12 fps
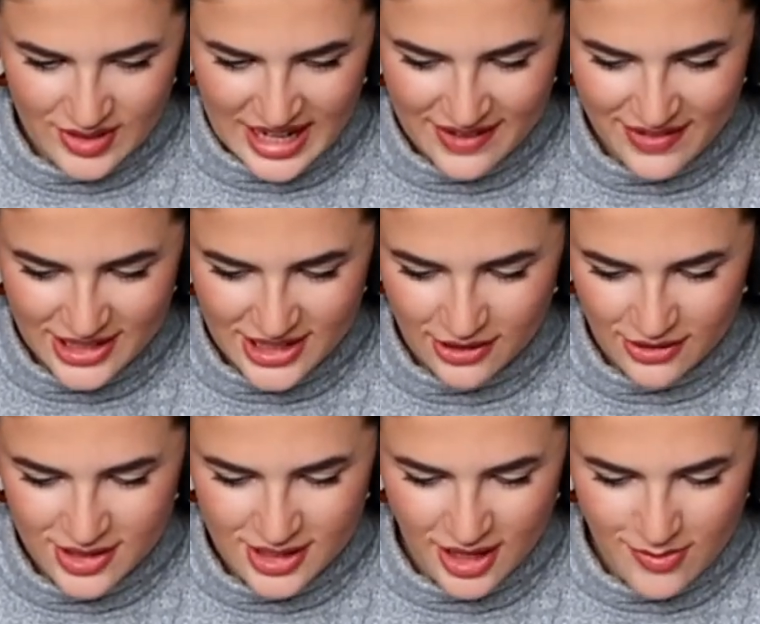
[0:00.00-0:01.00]
I've actually
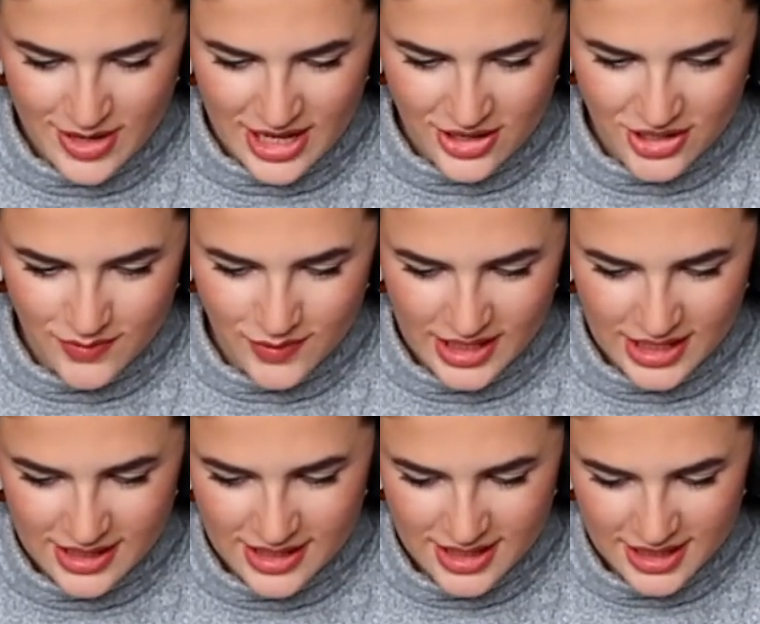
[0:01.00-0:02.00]
got so many YouTube
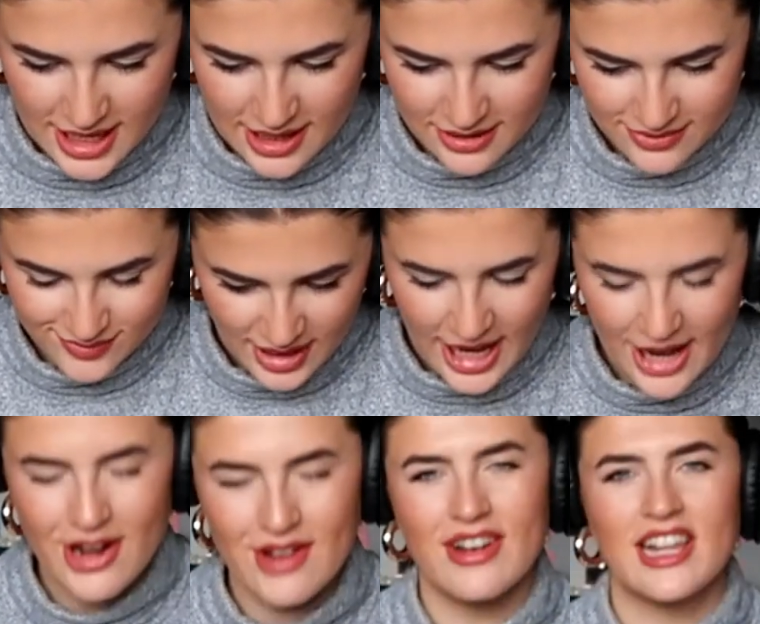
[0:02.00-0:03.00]
videos now.
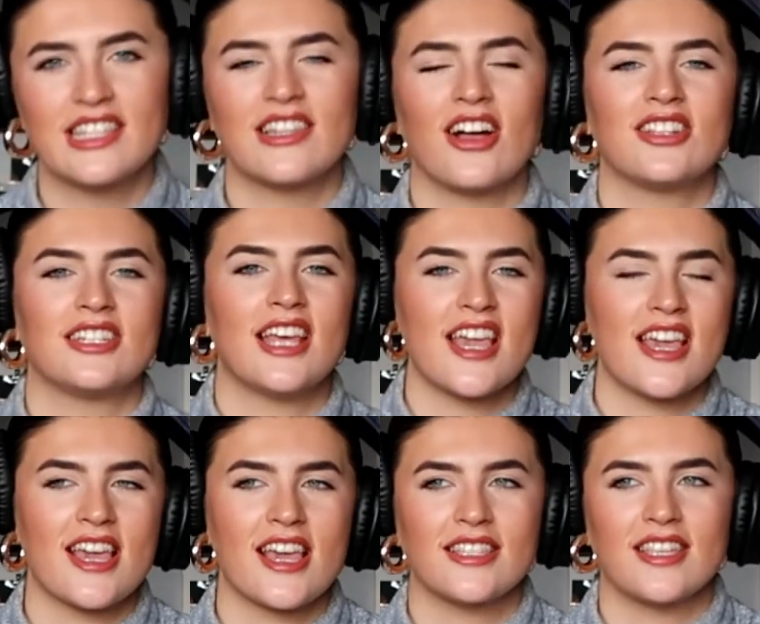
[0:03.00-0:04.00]
I only really started
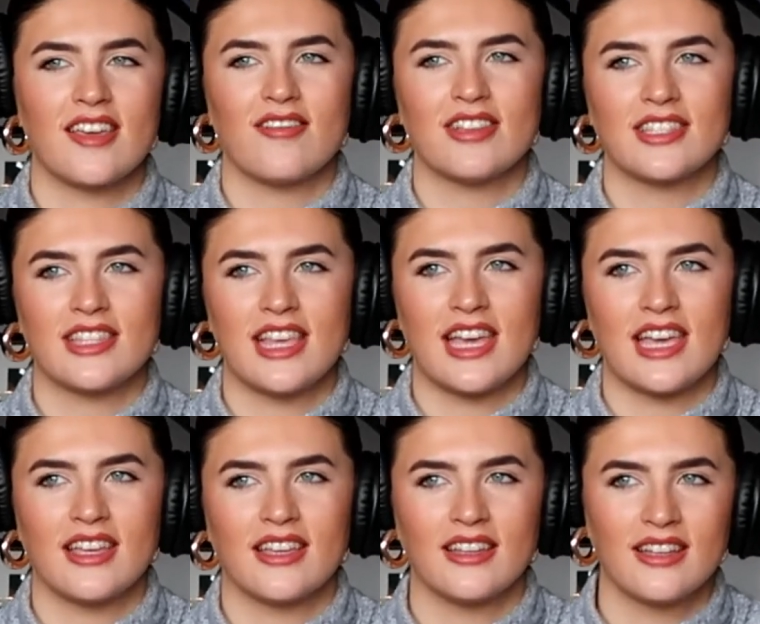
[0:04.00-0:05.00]
taking it
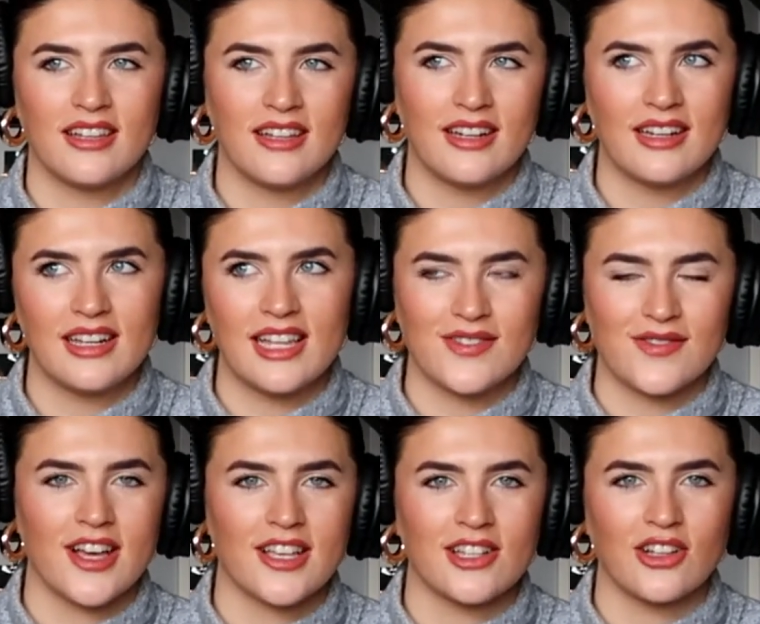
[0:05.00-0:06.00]
seriously in the
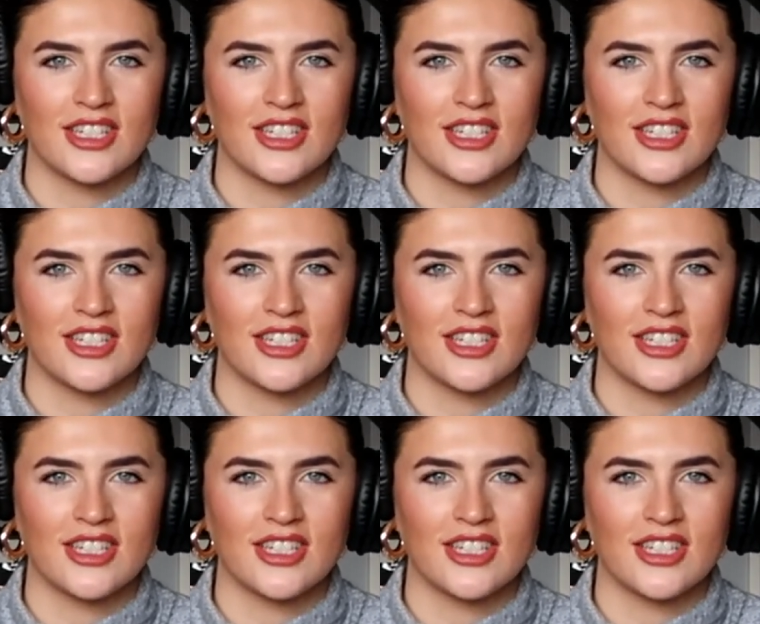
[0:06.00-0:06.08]
first